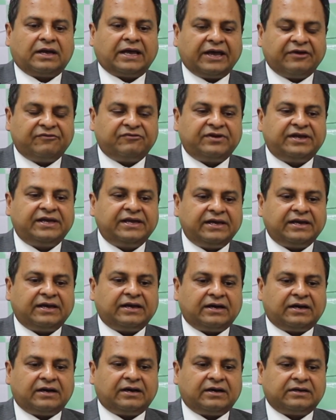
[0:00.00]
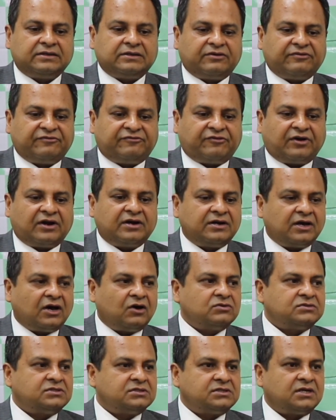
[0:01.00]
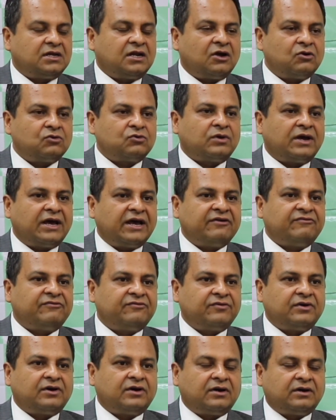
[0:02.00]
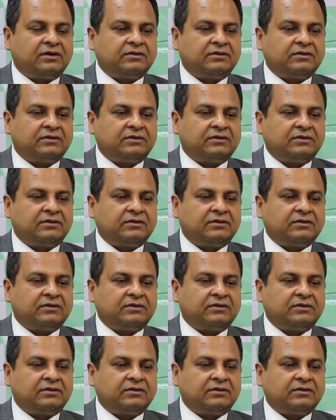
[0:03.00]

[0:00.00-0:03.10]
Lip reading: every fund house is allowed to have